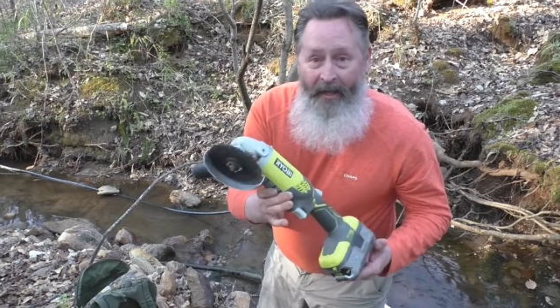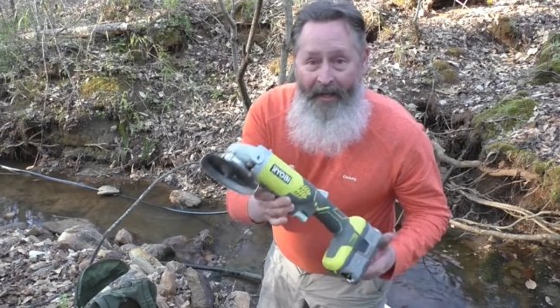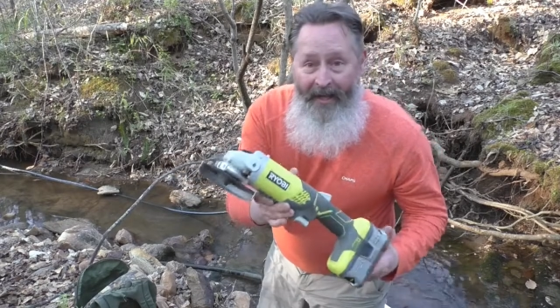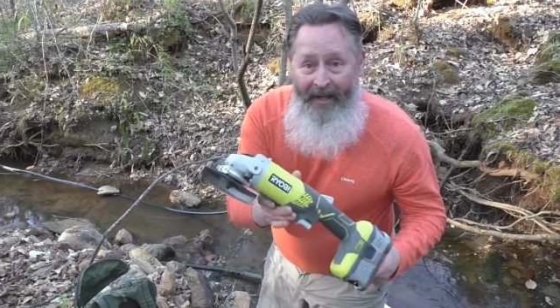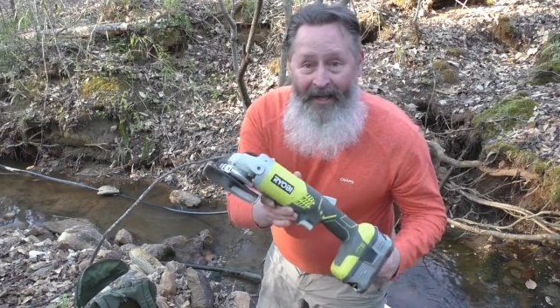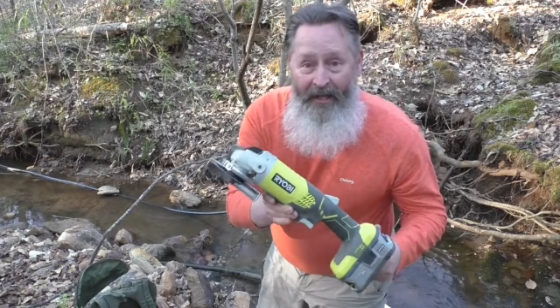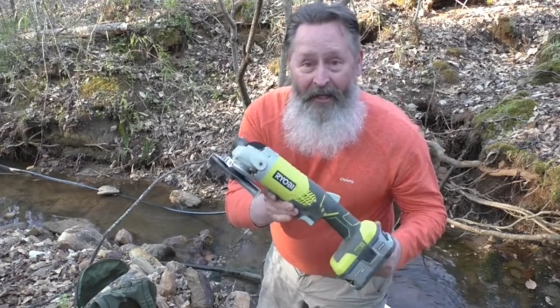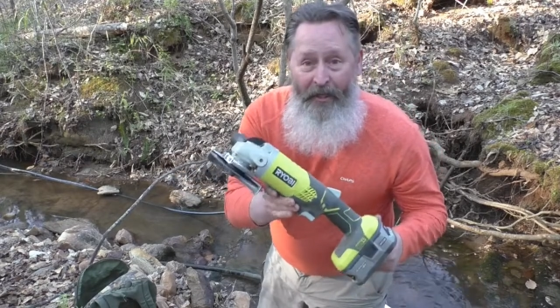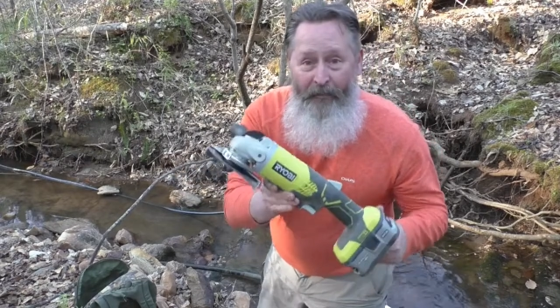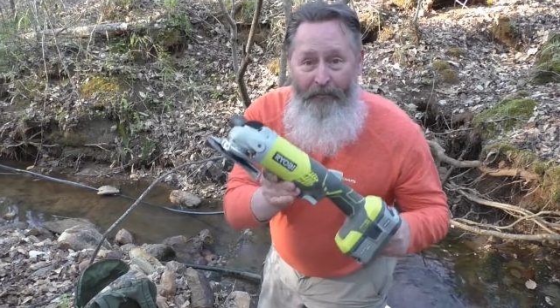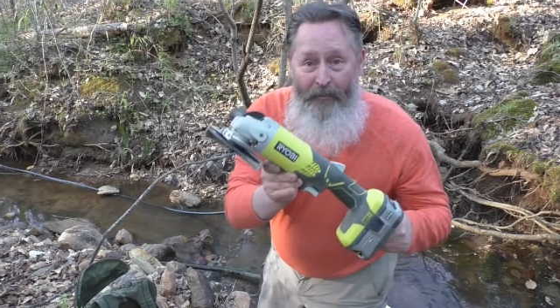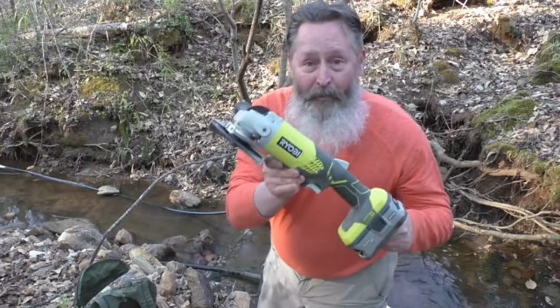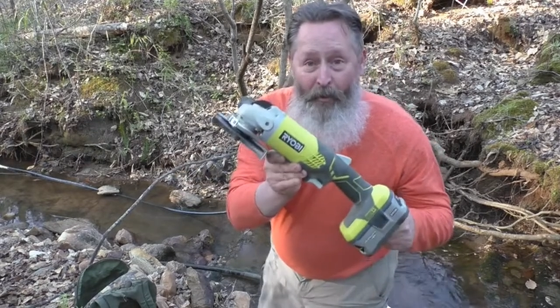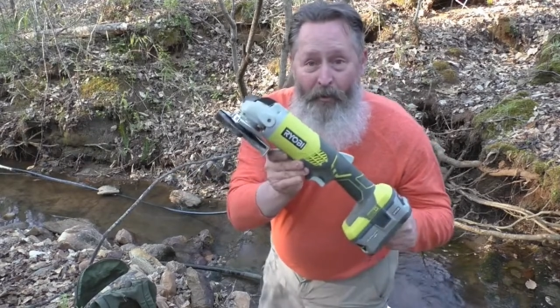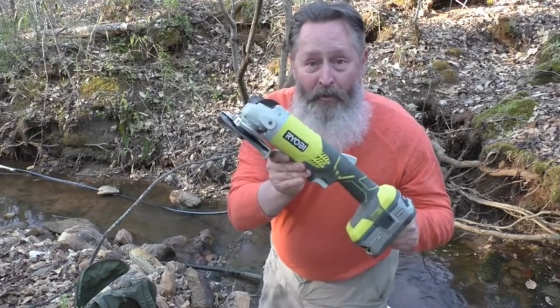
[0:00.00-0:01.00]
I love
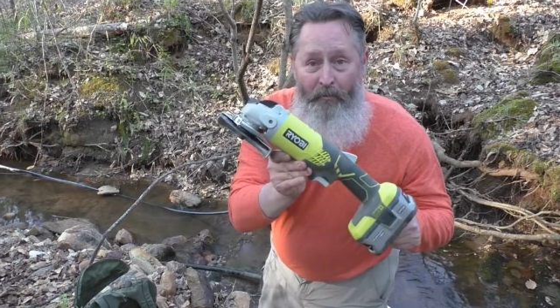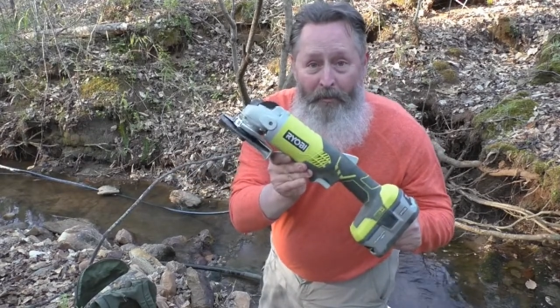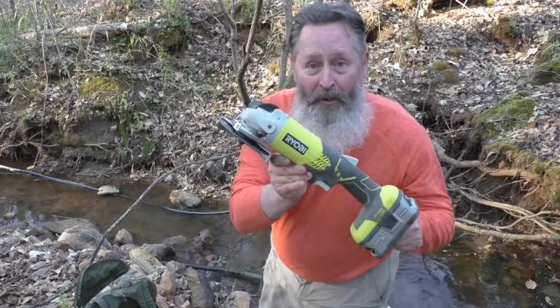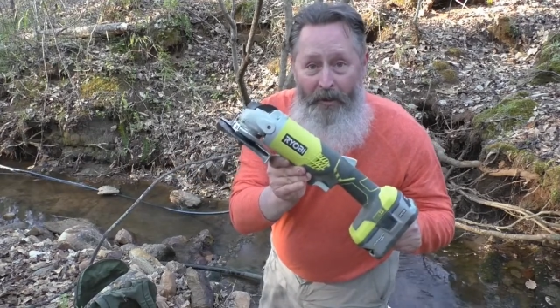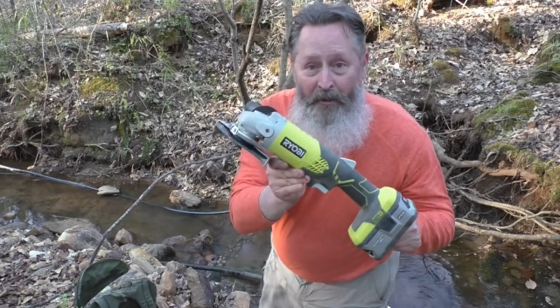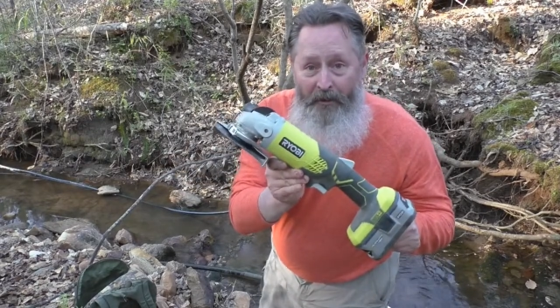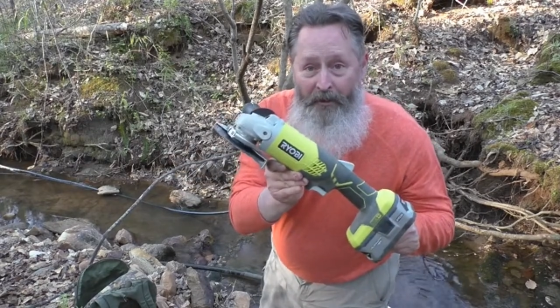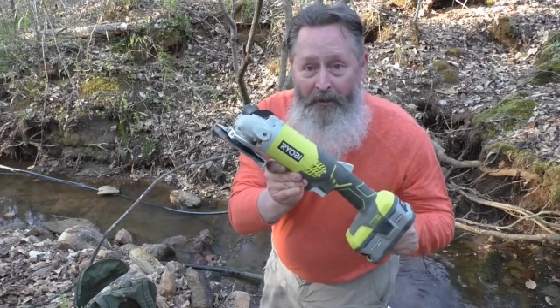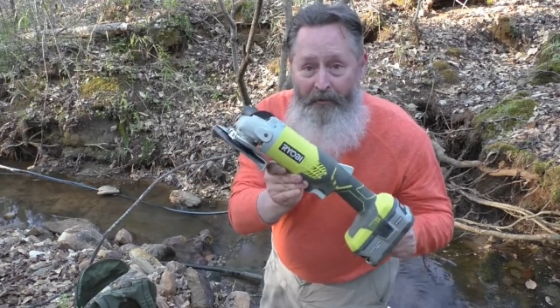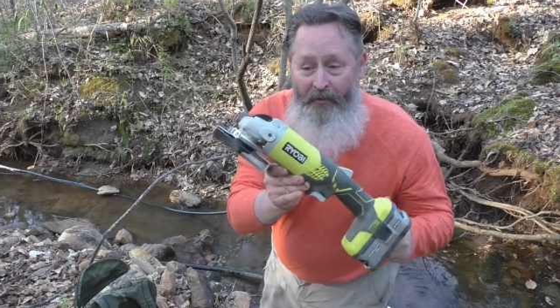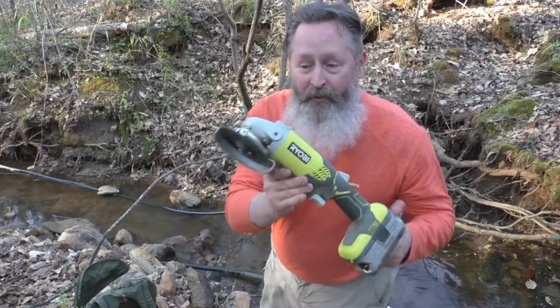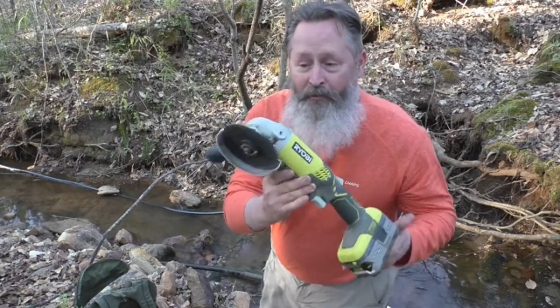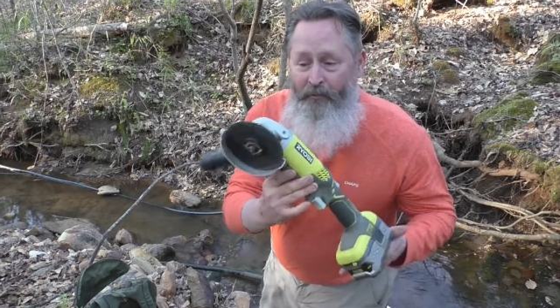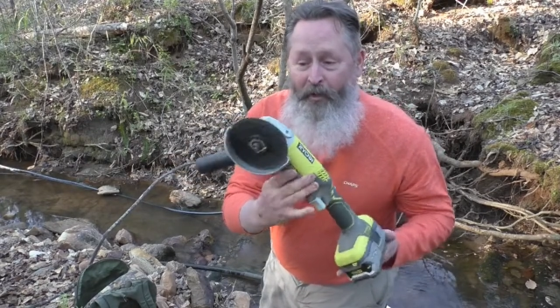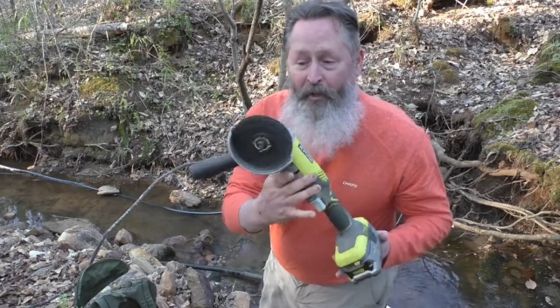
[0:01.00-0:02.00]
the portability of
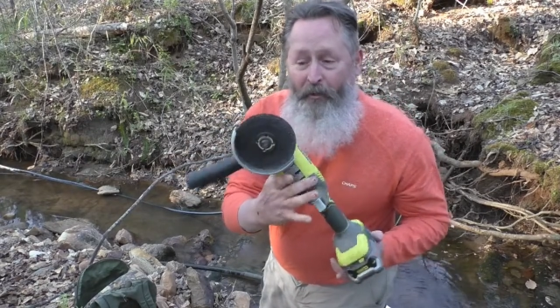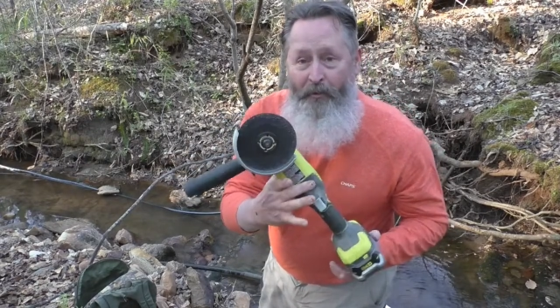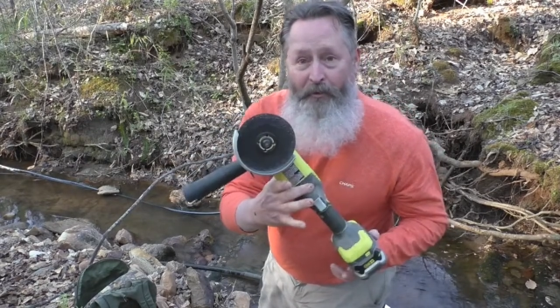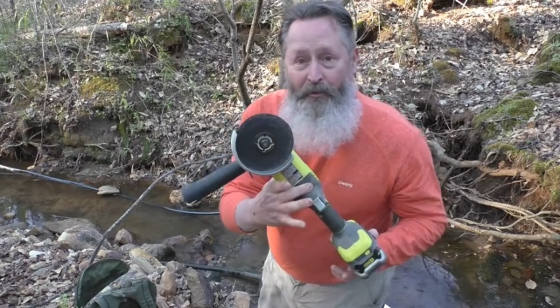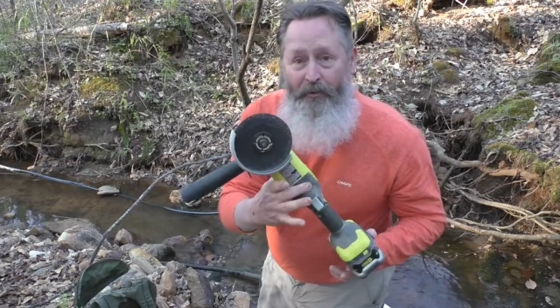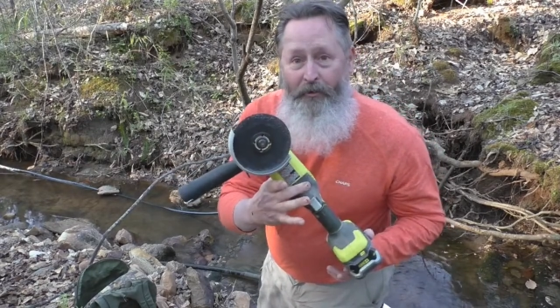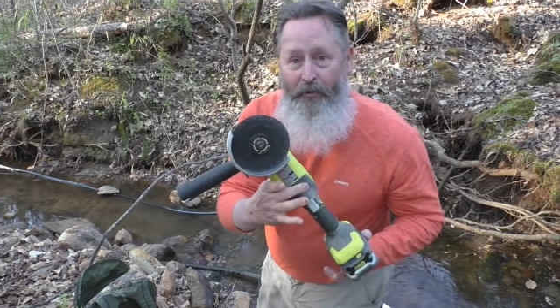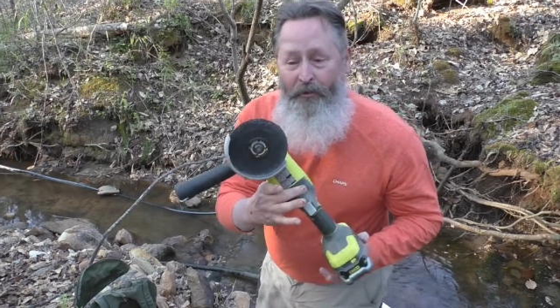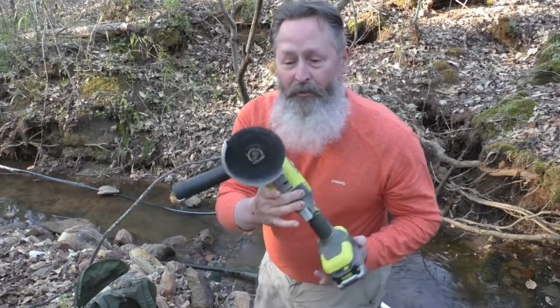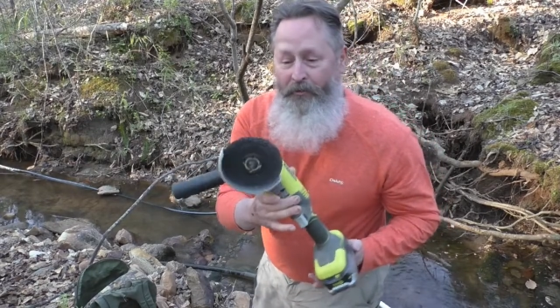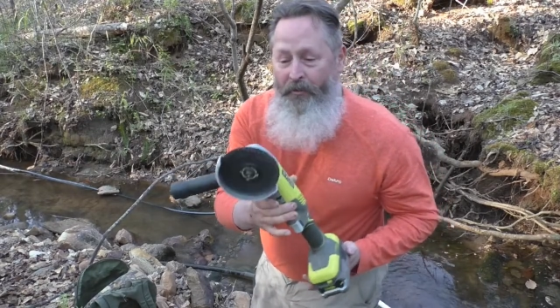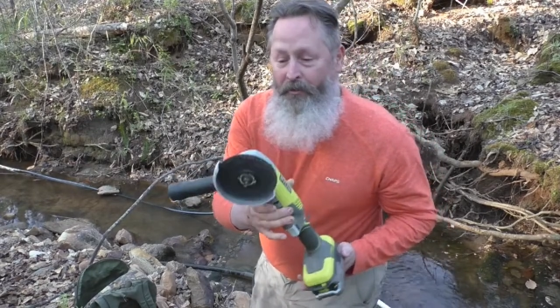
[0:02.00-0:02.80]
these Ryobi tools.